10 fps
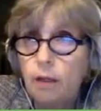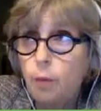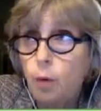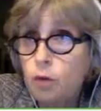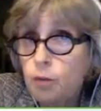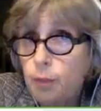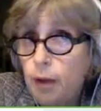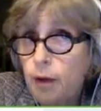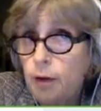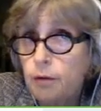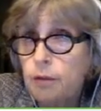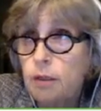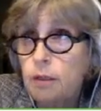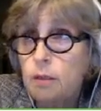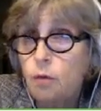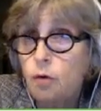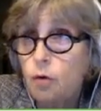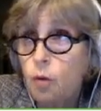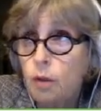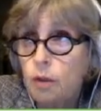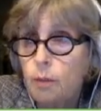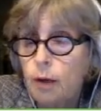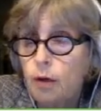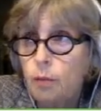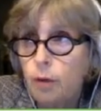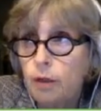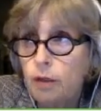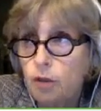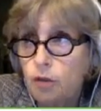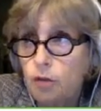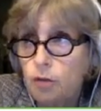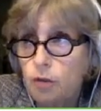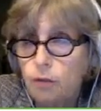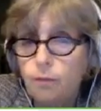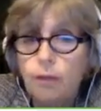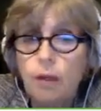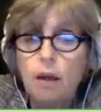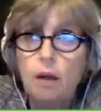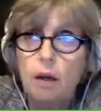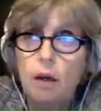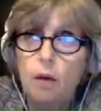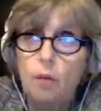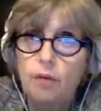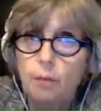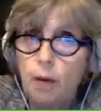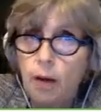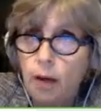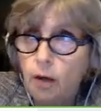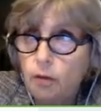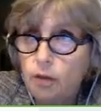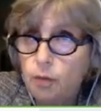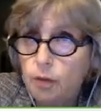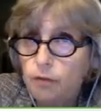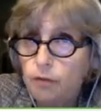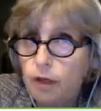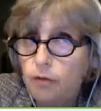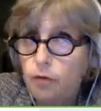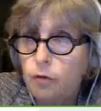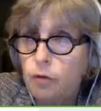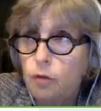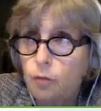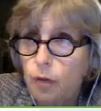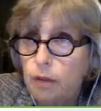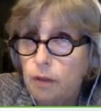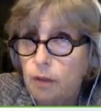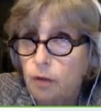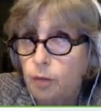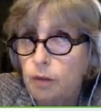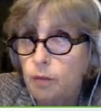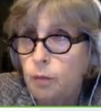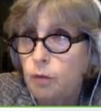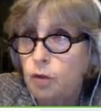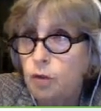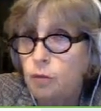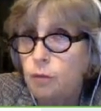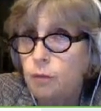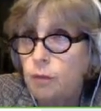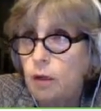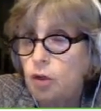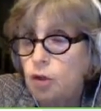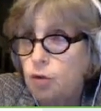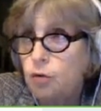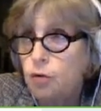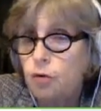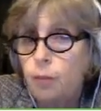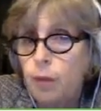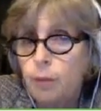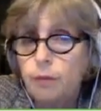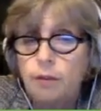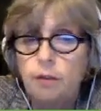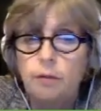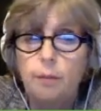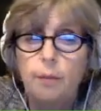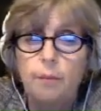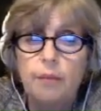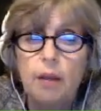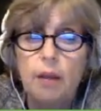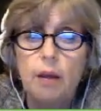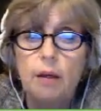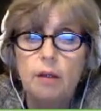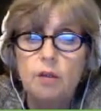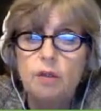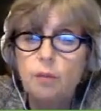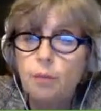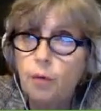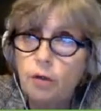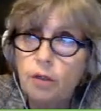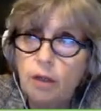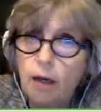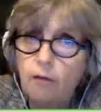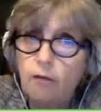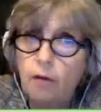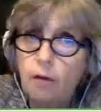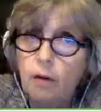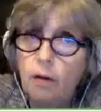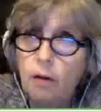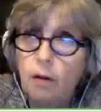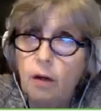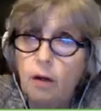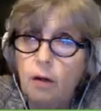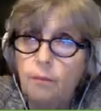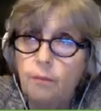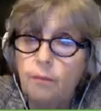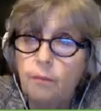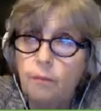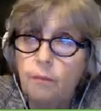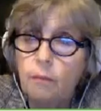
like poached pears, like some good quality macrobiotic desserts with mild sweet flavor using rice syrup as opposed to sugar or maple syrup. So it's important to have um,